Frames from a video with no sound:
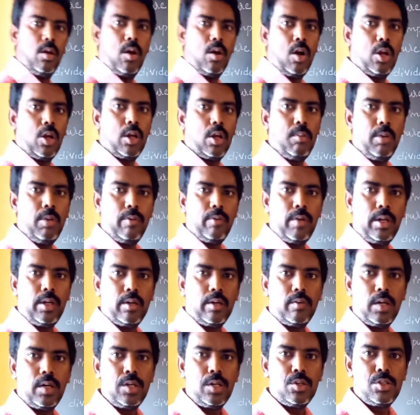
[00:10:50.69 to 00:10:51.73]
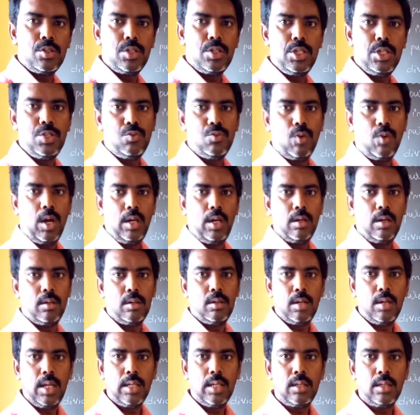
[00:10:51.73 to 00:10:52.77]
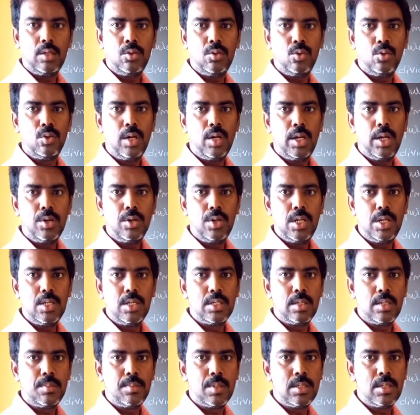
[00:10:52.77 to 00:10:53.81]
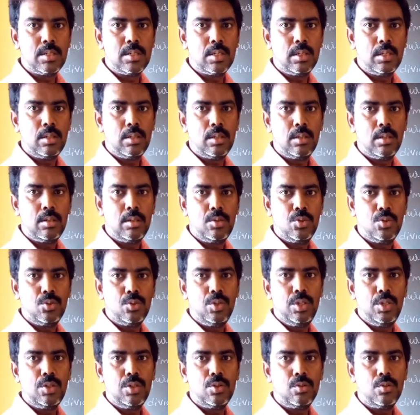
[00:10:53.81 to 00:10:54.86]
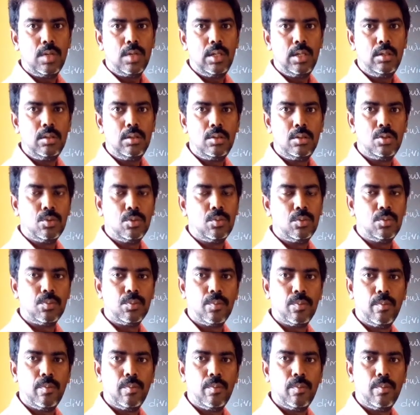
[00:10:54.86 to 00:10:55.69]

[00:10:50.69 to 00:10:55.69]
Atomic weight of hydrogen is 1. Like that, 2 hydrogens are present. 2 into 1, 2.